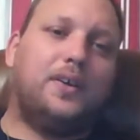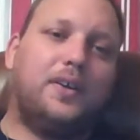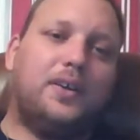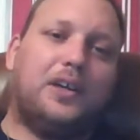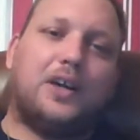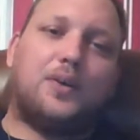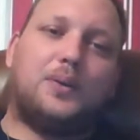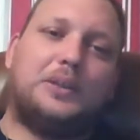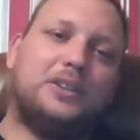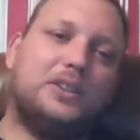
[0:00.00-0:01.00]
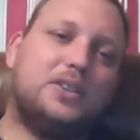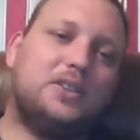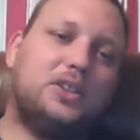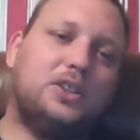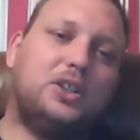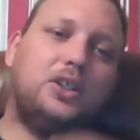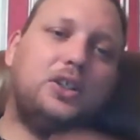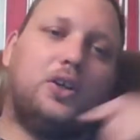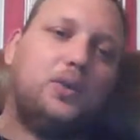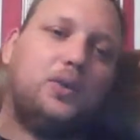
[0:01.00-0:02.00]
You got questions, you can
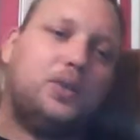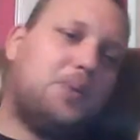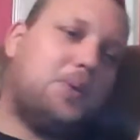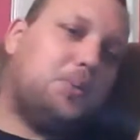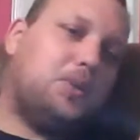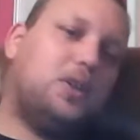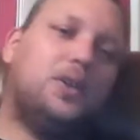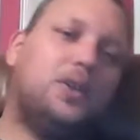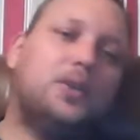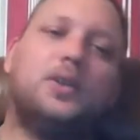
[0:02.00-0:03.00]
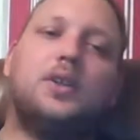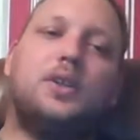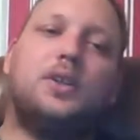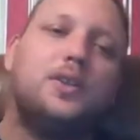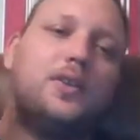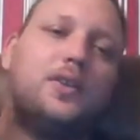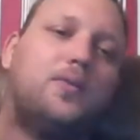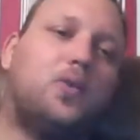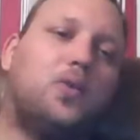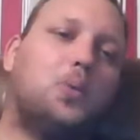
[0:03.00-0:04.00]
go comment below. Use the
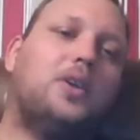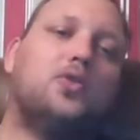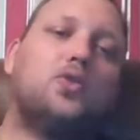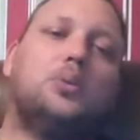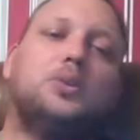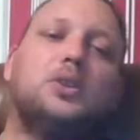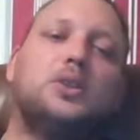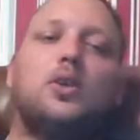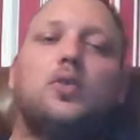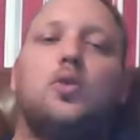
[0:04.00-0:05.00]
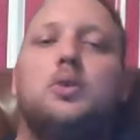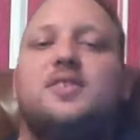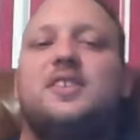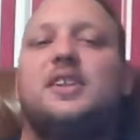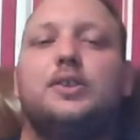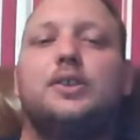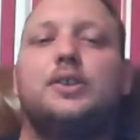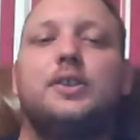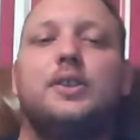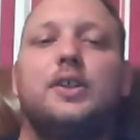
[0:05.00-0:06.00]
form in the description. Go to Chromebook Central.
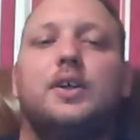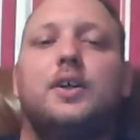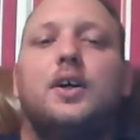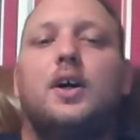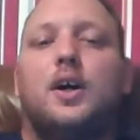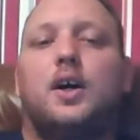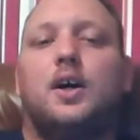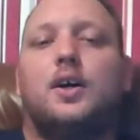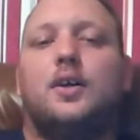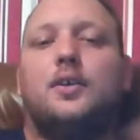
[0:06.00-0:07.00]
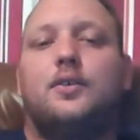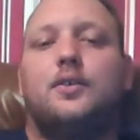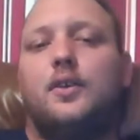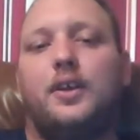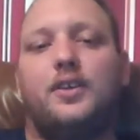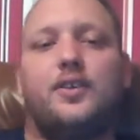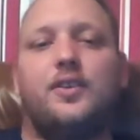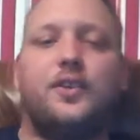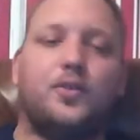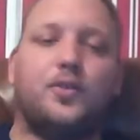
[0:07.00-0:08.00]
Links in the
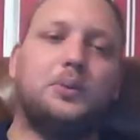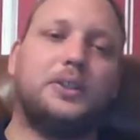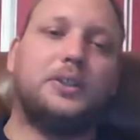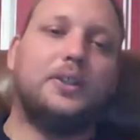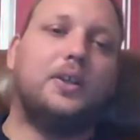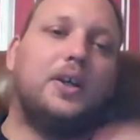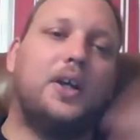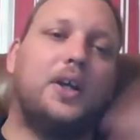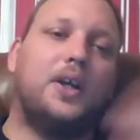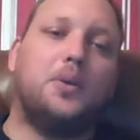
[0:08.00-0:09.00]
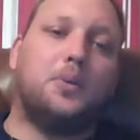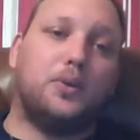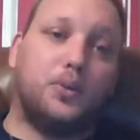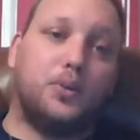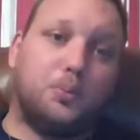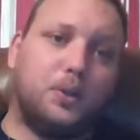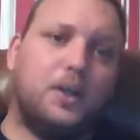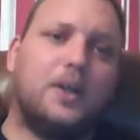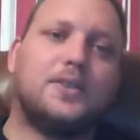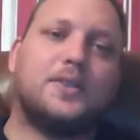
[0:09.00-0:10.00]
description. Hit me up on Google
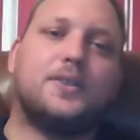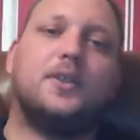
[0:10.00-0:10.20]
Plus.